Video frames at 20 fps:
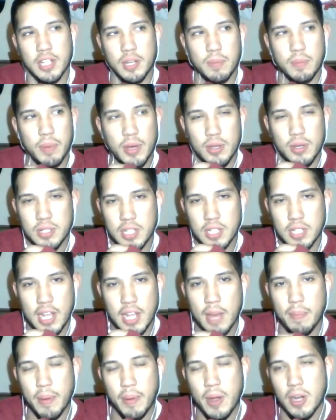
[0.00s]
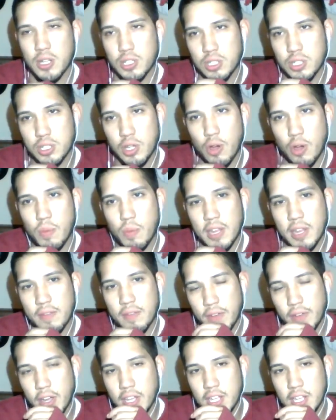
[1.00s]
and posted that part so many
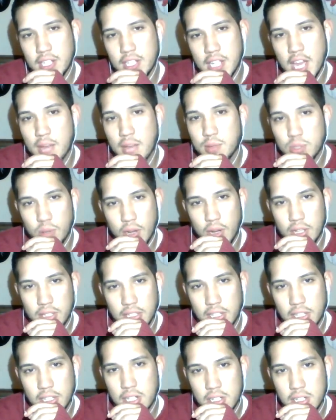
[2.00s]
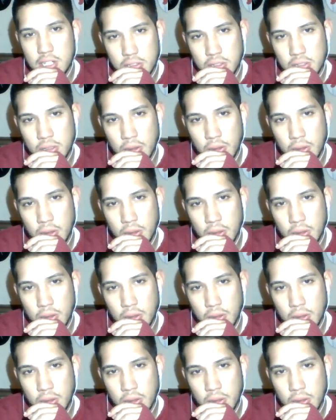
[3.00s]
fucking times throughout the years.